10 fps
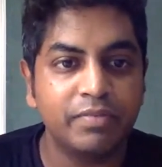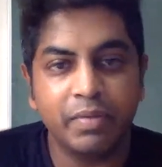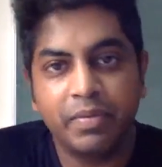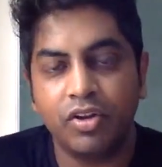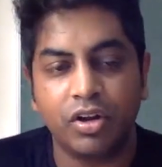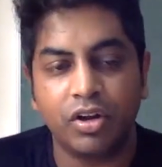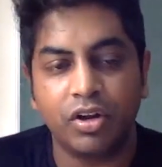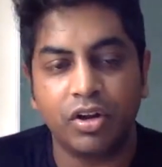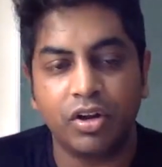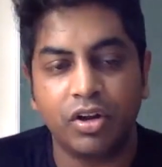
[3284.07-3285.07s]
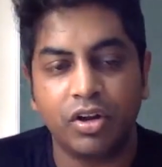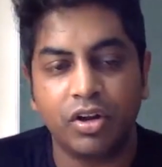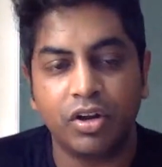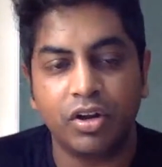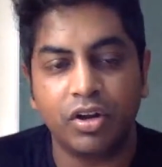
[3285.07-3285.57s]
Maybe not very
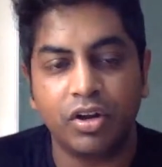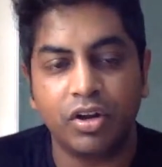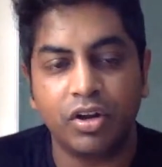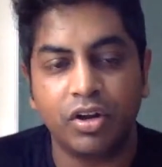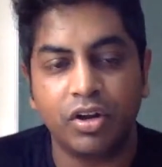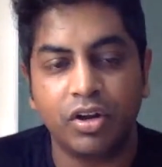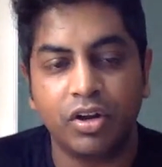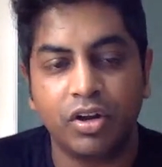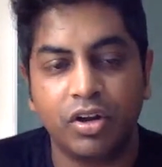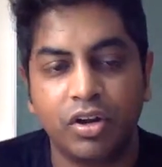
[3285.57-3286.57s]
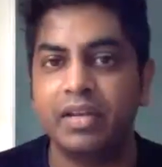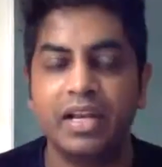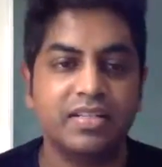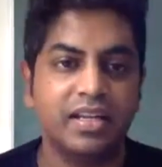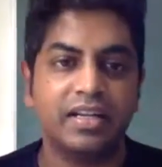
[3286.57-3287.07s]
soon, but yeah, it's coming up.
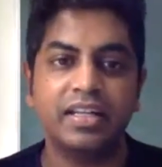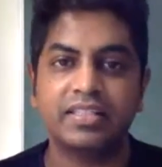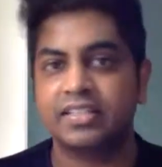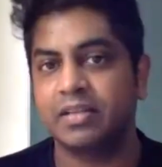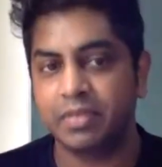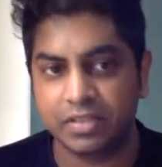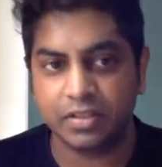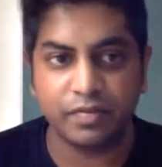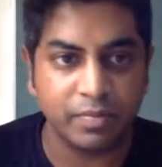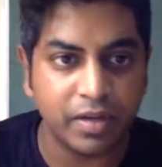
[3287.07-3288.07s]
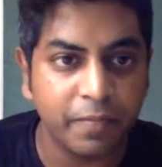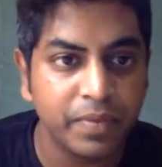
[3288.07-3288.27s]
Let's say at least a semester from now.